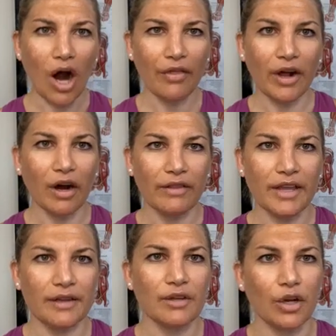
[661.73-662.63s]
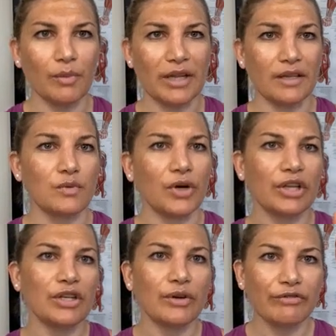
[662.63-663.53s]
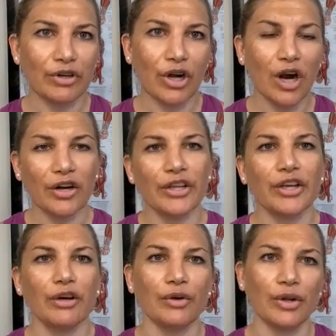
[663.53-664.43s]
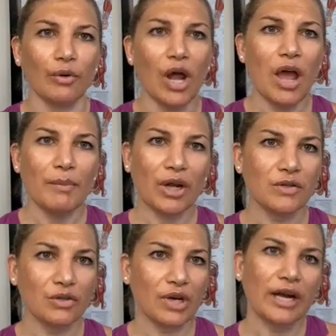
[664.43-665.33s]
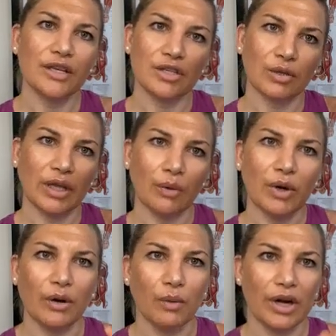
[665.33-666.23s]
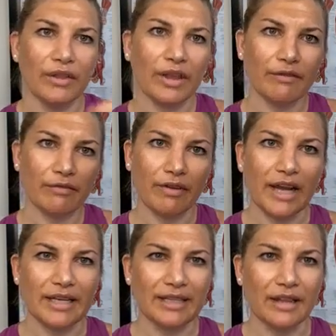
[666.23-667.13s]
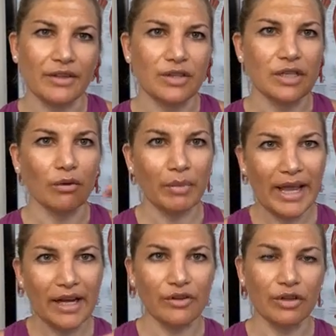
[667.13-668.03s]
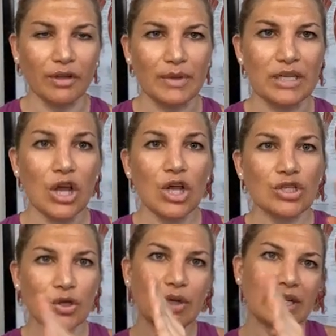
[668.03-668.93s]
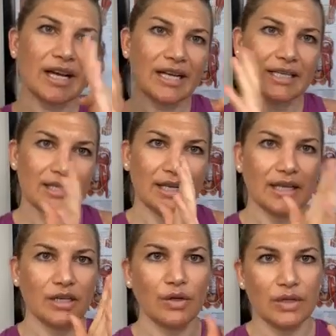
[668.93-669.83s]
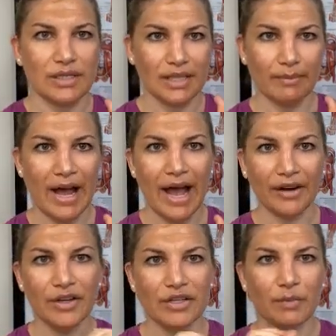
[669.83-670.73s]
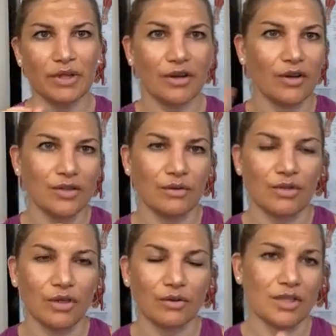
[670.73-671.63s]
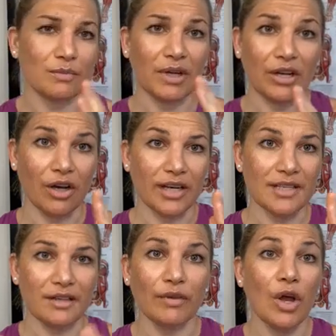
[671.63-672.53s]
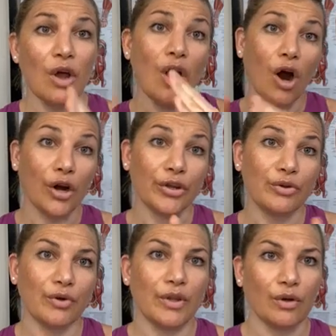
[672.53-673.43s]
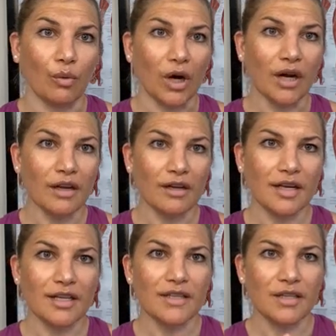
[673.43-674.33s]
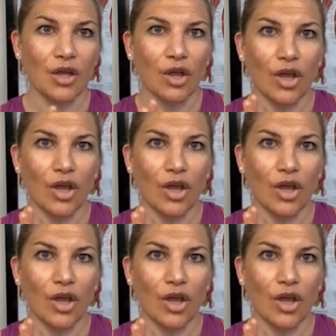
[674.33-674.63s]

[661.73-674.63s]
are they, meeting things? What are they doing for cardio, but also tracking too, like where are they finding that they're still in pain or they're limited? So you can kind of see it and you can see patterns, but then also too, just being honest of, are you doing the work? Because